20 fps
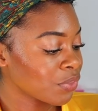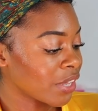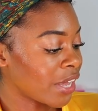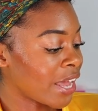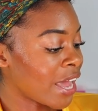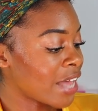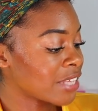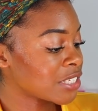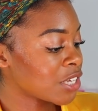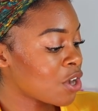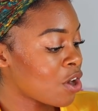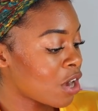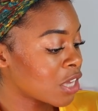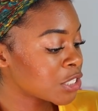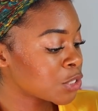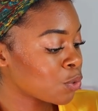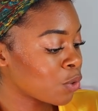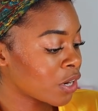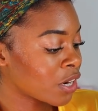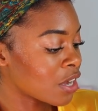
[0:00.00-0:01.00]
It has a
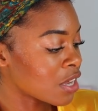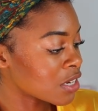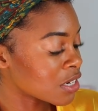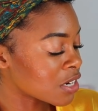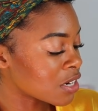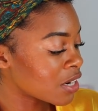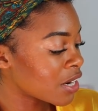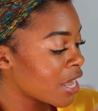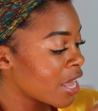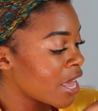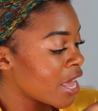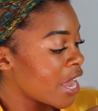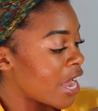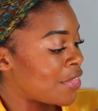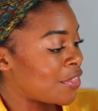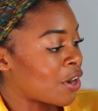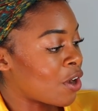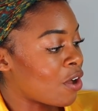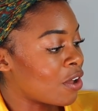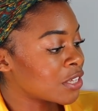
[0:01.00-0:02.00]
contour color
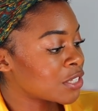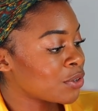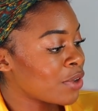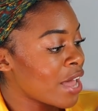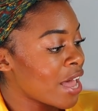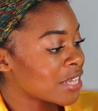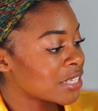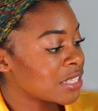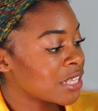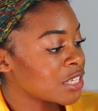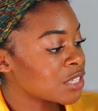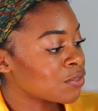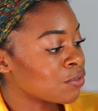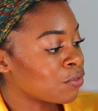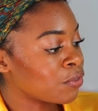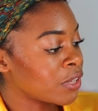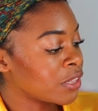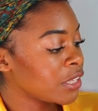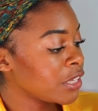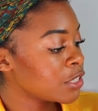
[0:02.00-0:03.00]
and then it also has these
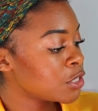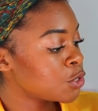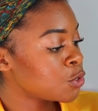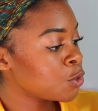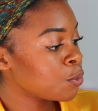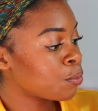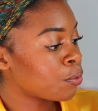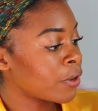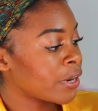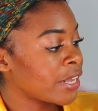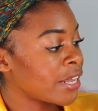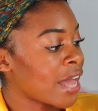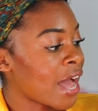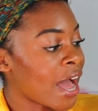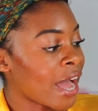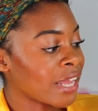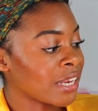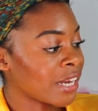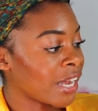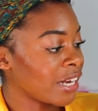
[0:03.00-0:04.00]
really two pretty
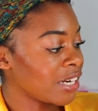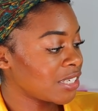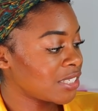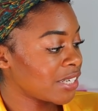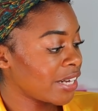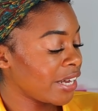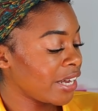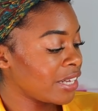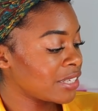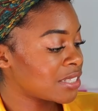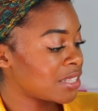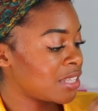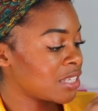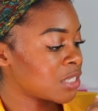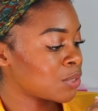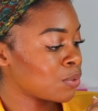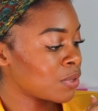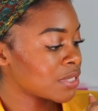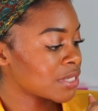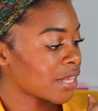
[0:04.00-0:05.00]
highlight shades.
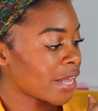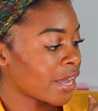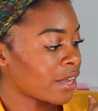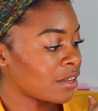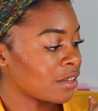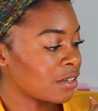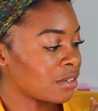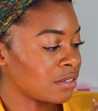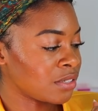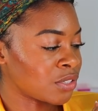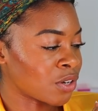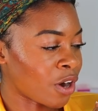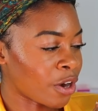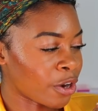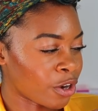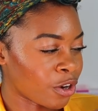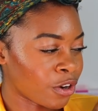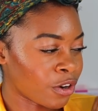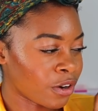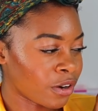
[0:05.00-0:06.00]
This one's like a
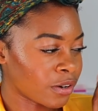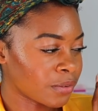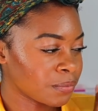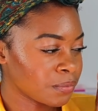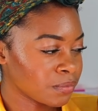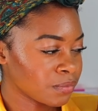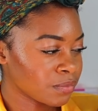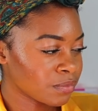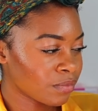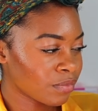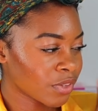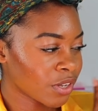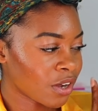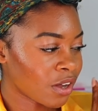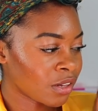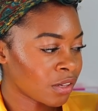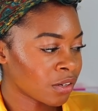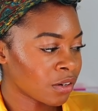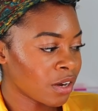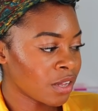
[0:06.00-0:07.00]
darker
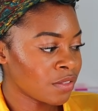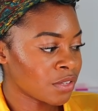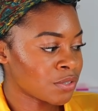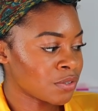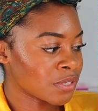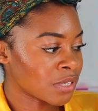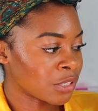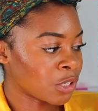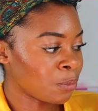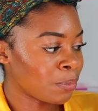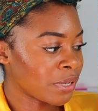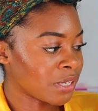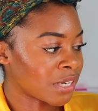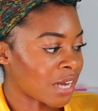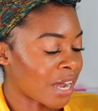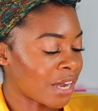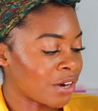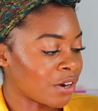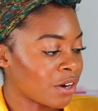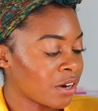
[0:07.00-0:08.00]
color and this one's a little bit
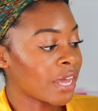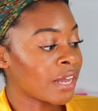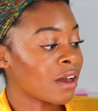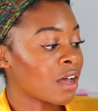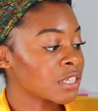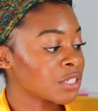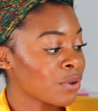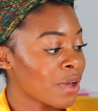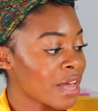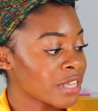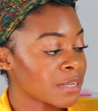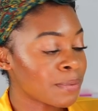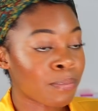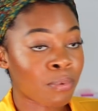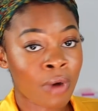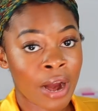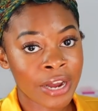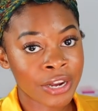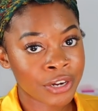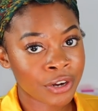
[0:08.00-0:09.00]
lighter. It also has a
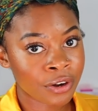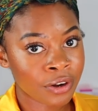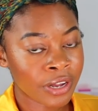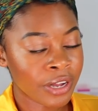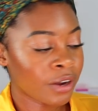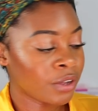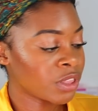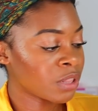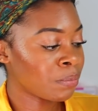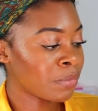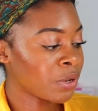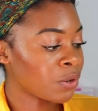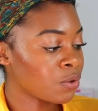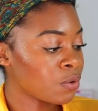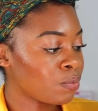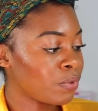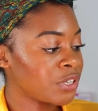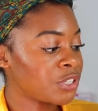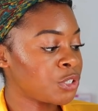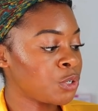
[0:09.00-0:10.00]
brightener here in the
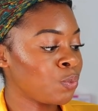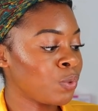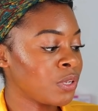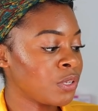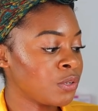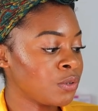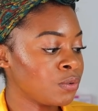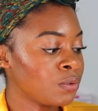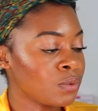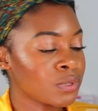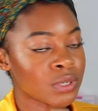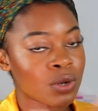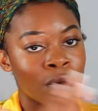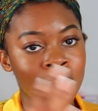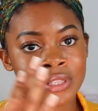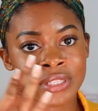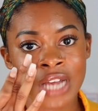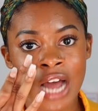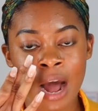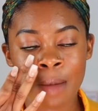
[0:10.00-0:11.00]
middle, which you would use
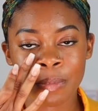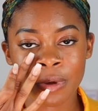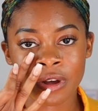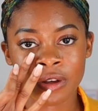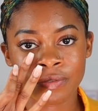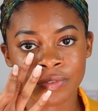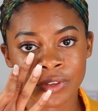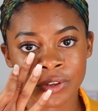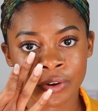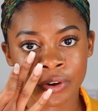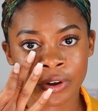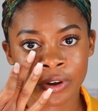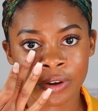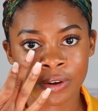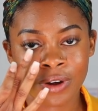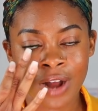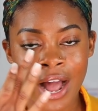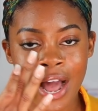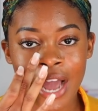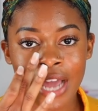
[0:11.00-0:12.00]
on top of
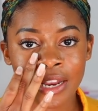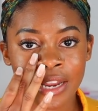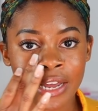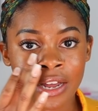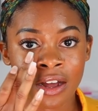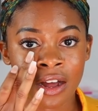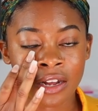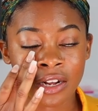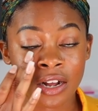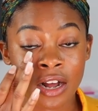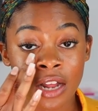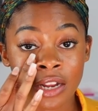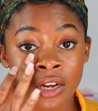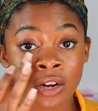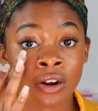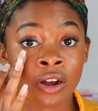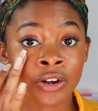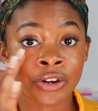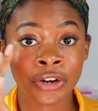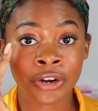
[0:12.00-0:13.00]
your highlight
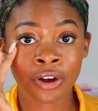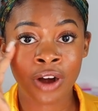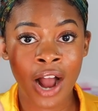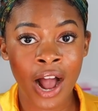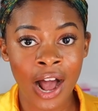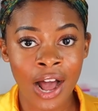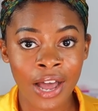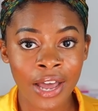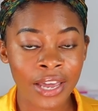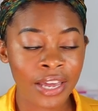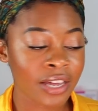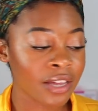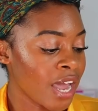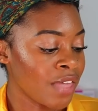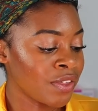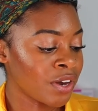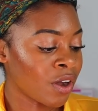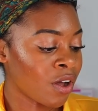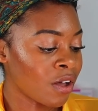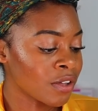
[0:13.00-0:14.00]
color under your eye.
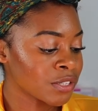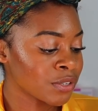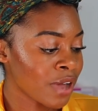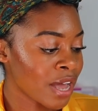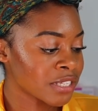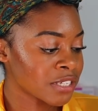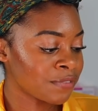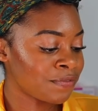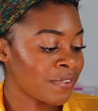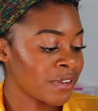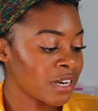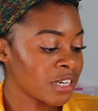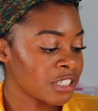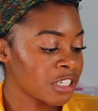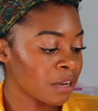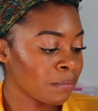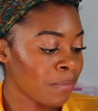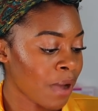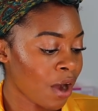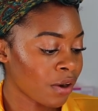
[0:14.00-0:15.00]
And then it also has a
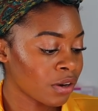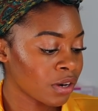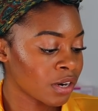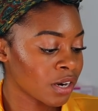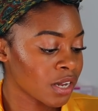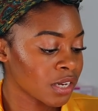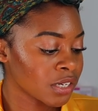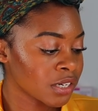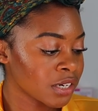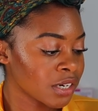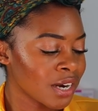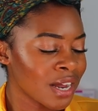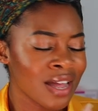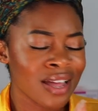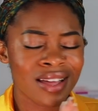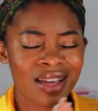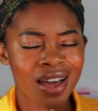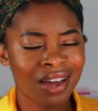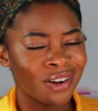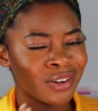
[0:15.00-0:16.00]
finishing powder color.
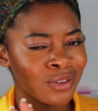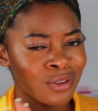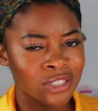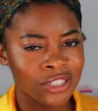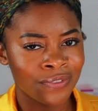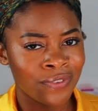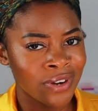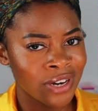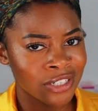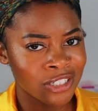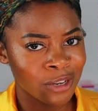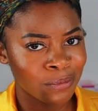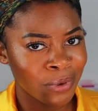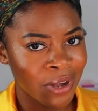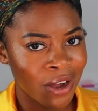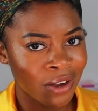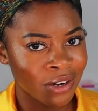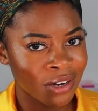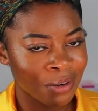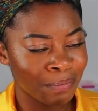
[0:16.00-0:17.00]
I don't use a finishing
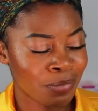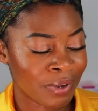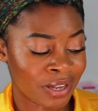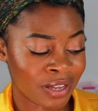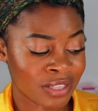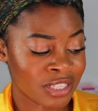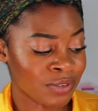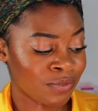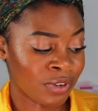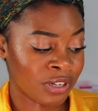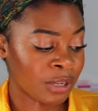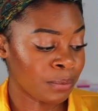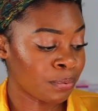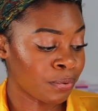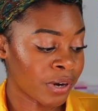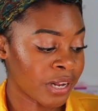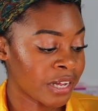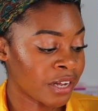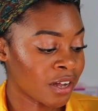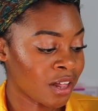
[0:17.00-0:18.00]
powder, but it's a really
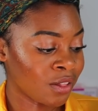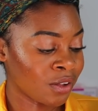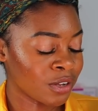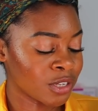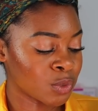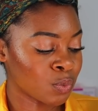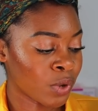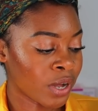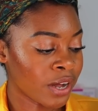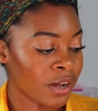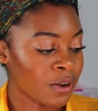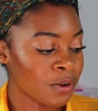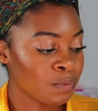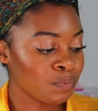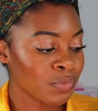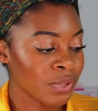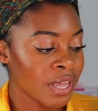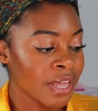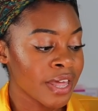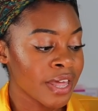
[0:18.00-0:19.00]
pretty color as well.